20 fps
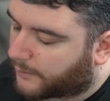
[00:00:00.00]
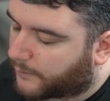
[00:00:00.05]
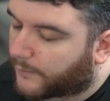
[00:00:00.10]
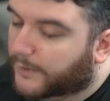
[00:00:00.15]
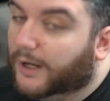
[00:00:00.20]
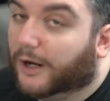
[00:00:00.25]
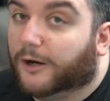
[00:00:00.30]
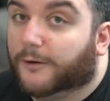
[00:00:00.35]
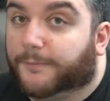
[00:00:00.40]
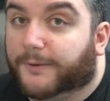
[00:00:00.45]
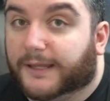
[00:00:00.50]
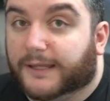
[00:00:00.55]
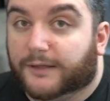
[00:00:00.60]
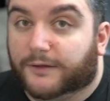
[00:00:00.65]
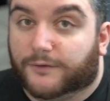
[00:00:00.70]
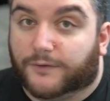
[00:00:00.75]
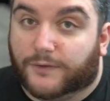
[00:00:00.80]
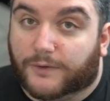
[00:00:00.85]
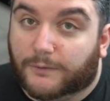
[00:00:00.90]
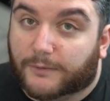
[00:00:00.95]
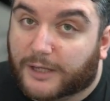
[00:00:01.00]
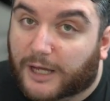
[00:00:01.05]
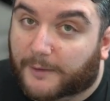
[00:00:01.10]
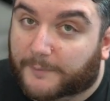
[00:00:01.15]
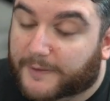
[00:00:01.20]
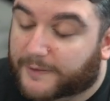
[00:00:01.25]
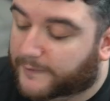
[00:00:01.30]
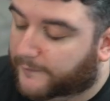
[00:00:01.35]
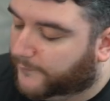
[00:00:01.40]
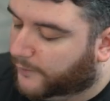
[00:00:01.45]
We are playing 2
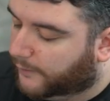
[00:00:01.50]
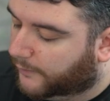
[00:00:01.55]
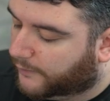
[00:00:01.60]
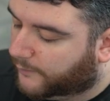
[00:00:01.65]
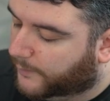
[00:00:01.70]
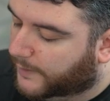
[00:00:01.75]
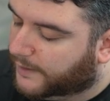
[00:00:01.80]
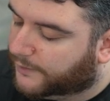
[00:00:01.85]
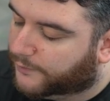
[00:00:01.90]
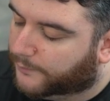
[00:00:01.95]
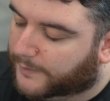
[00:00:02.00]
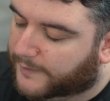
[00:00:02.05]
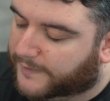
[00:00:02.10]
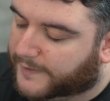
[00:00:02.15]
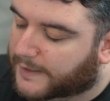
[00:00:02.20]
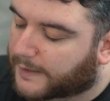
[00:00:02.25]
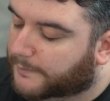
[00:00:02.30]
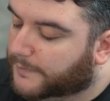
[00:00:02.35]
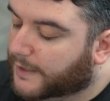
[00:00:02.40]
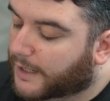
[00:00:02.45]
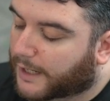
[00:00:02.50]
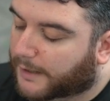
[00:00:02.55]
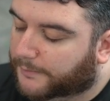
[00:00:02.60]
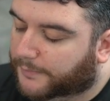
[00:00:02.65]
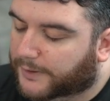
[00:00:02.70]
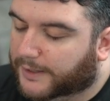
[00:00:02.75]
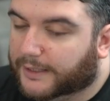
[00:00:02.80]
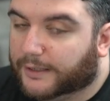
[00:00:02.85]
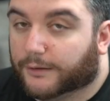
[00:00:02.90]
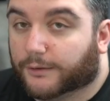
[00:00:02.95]
copies of Earthquake. The reason I'm not
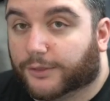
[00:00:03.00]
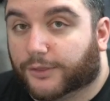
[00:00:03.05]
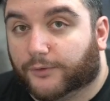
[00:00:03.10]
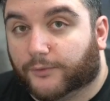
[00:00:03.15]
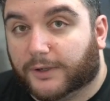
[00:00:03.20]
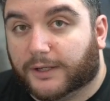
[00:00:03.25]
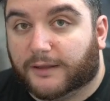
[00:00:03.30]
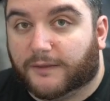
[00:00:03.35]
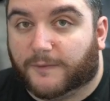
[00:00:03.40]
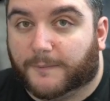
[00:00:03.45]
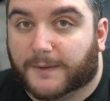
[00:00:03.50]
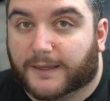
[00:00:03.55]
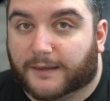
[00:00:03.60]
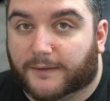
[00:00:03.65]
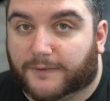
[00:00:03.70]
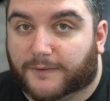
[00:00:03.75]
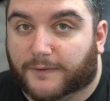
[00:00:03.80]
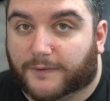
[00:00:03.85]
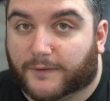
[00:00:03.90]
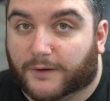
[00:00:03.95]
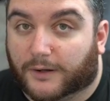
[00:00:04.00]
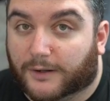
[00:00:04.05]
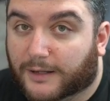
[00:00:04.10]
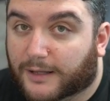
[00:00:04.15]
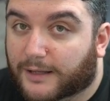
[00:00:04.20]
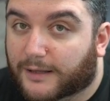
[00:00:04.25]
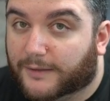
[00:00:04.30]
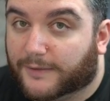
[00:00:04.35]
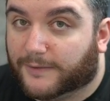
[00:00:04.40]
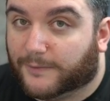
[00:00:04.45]
playing 3 is because this card
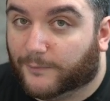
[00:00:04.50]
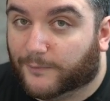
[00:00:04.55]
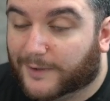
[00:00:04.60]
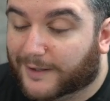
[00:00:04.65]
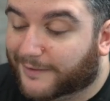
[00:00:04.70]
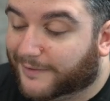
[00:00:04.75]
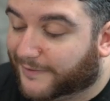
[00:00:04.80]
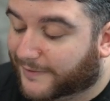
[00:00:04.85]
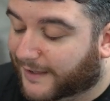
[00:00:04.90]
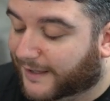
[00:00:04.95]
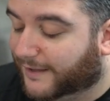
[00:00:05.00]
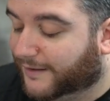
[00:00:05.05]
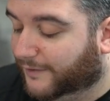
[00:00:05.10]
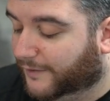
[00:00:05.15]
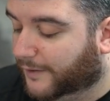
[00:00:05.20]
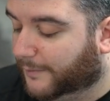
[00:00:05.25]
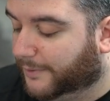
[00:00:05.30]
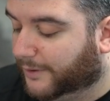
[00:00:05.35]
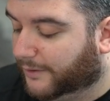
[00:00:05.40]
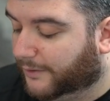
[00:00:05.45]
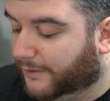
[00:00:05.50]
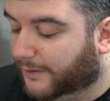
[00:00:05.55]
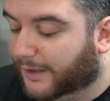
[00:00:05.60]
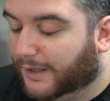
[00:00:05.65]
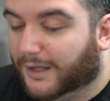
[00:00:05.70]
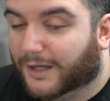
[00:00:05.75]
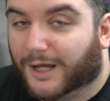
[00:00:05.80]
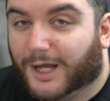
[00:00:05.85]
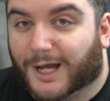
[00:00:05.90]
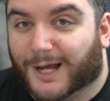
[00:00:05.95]
is recyclable
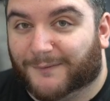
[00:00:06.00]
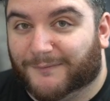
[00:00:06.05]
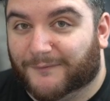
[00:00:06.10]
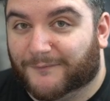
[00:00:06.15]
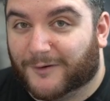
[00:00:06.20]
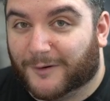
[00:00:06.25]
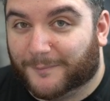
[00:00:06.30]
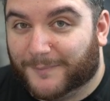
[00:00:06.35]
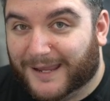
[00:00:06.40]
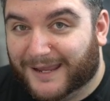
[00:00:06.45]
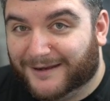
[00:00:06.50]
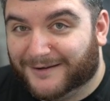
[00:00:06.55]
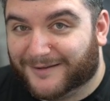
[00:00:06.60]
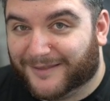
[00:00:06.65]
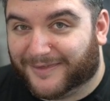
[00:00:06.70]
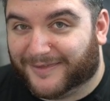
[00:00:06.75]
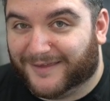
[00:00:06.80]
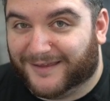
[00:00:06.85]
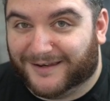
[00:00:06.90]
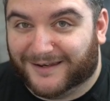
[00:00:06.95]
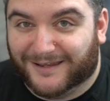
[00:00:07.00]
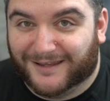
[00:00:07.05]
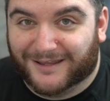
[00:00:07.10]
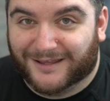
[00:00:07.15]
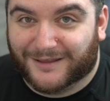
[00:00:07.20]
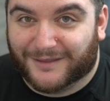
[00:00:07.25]
off of our Pandicine.